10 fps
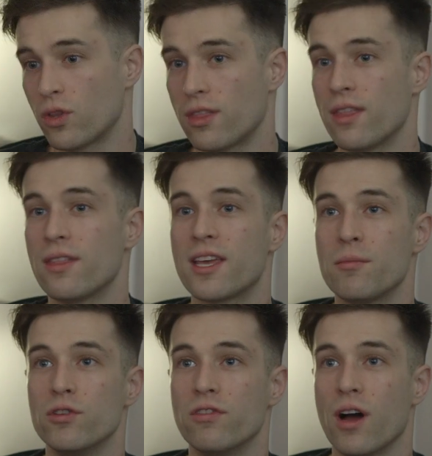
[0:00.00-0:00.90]
so that then they
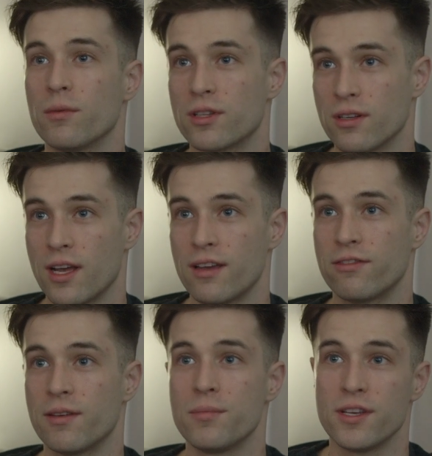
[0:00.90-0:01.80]
can move on with their life
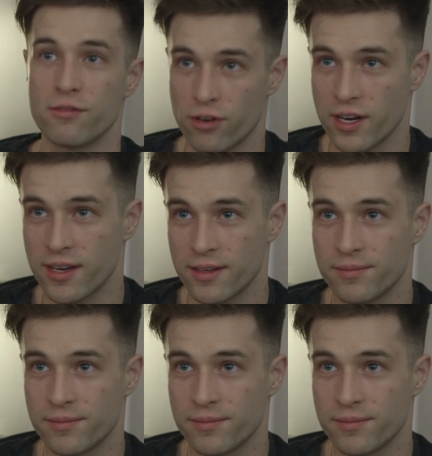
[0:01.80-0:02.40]
and be free.